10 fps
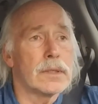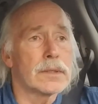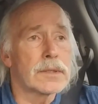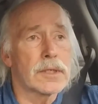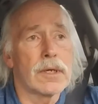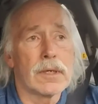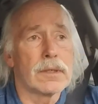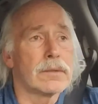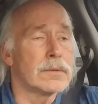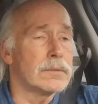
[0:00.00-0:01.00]

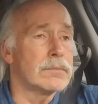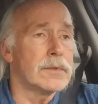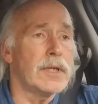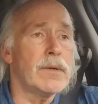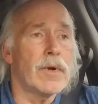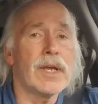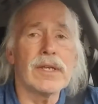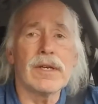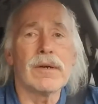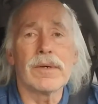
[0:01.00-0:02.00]
so anyway,
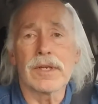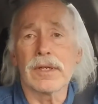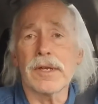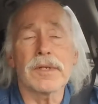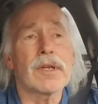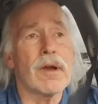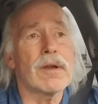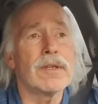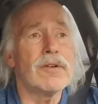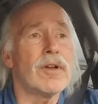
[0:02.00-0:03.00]
you know, with an electric
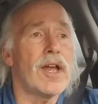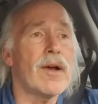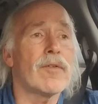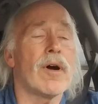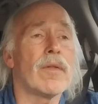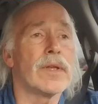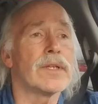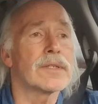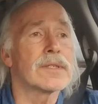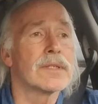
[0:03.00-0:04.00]
car, you don't have all
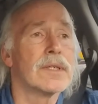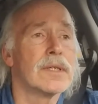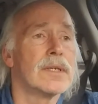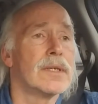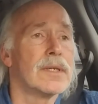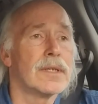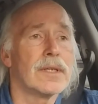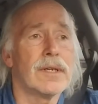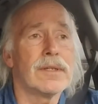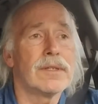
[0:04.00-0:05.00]
this.
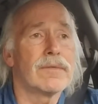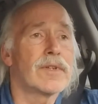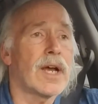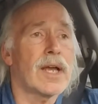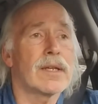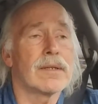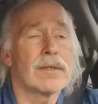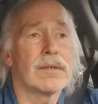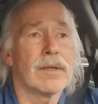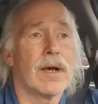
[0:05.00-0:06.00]
You know, you've got
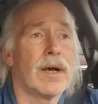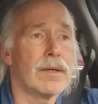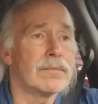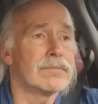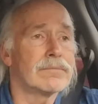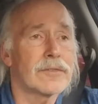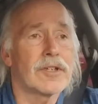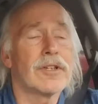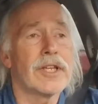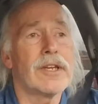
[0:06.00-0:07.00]

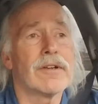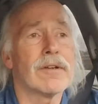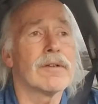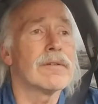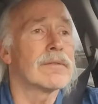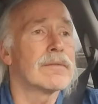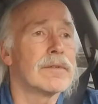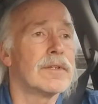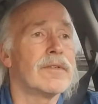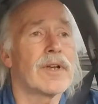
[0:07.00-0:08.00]
cleaner,
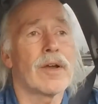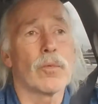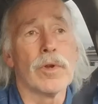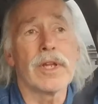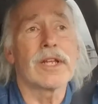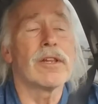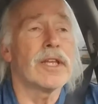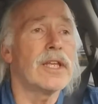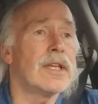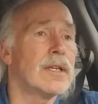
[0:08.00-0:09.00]
you've got really
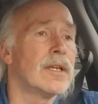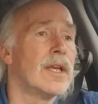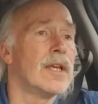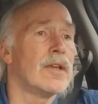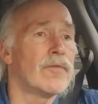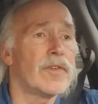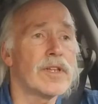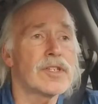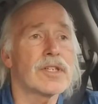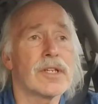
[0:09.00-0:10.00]
clean,
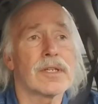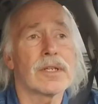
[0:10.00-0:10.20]
efficient